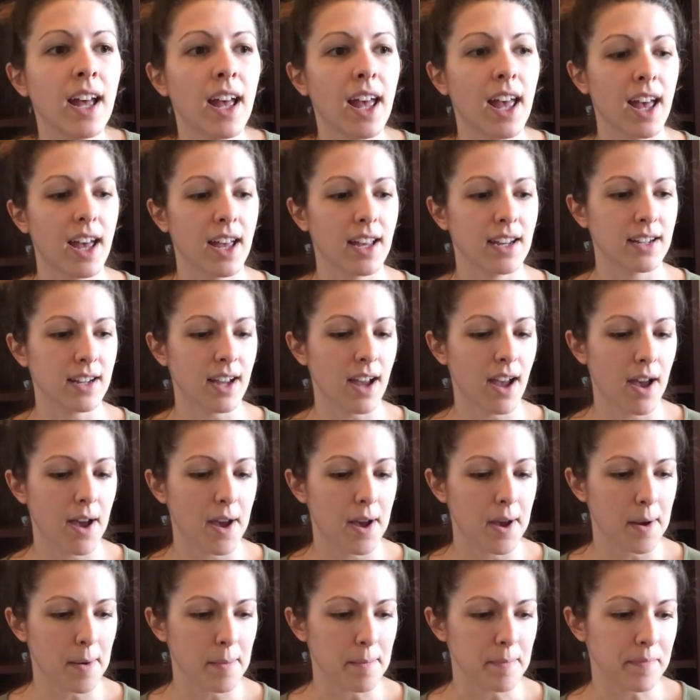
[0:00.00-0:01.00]
And
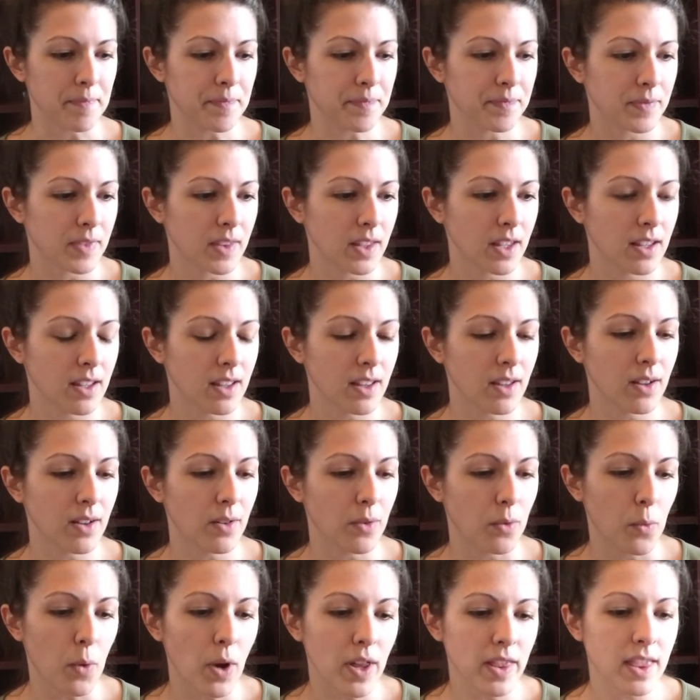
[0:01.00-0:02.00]

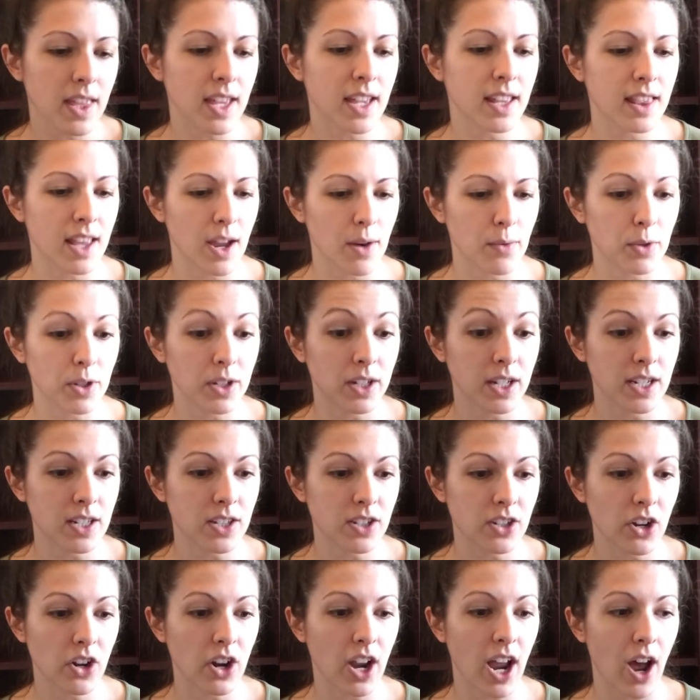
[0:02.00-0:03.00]
one thing that really
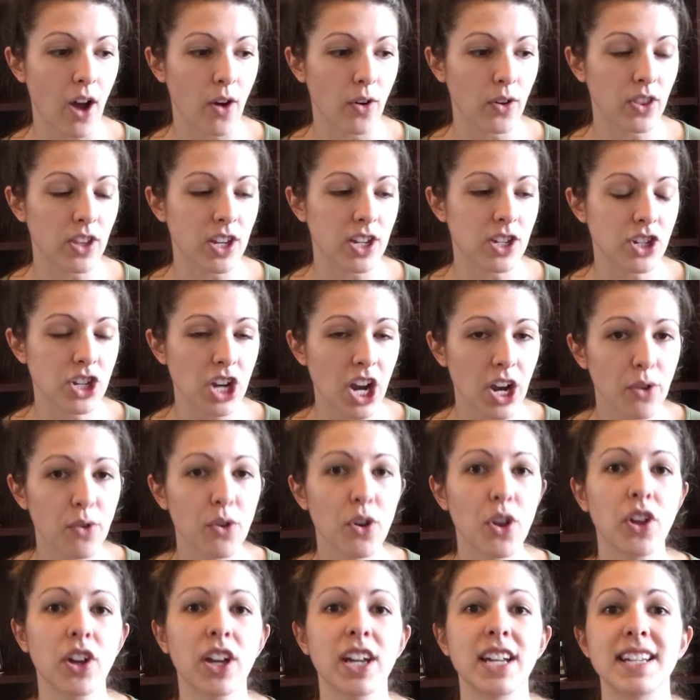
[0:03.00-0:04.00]
stood out, the
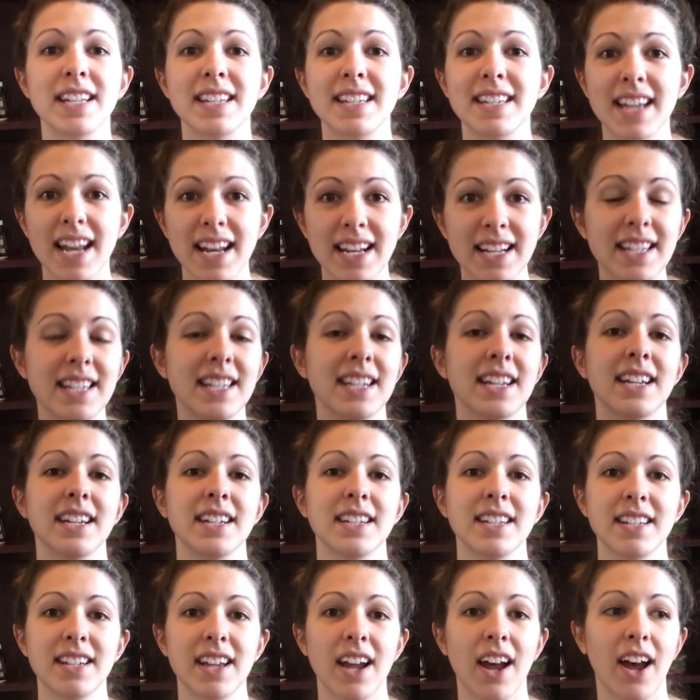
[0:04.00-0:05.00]
general
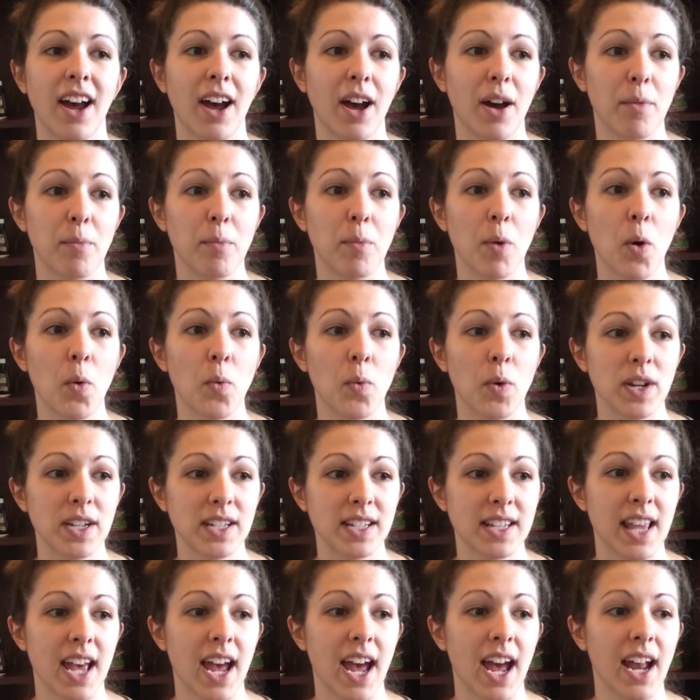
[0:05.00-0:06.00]
consensus
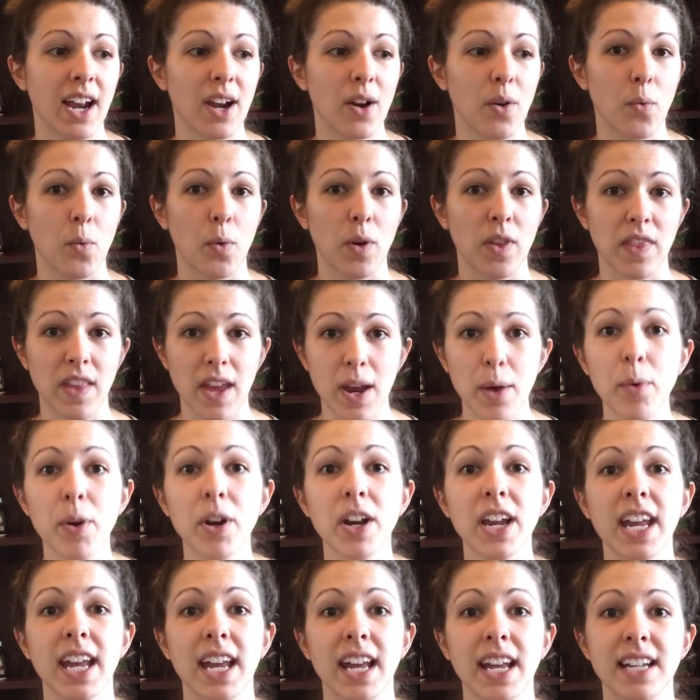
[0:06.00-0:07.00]
was that when they were
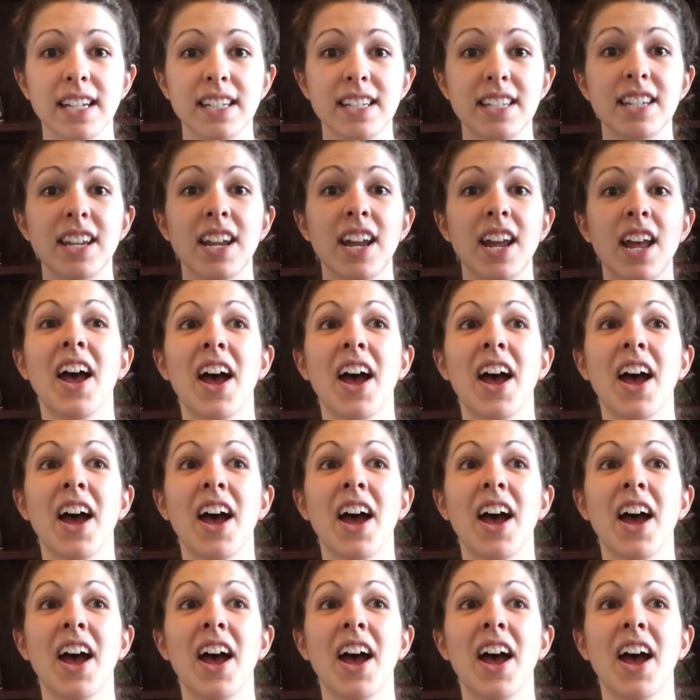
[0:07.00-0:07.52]
kids,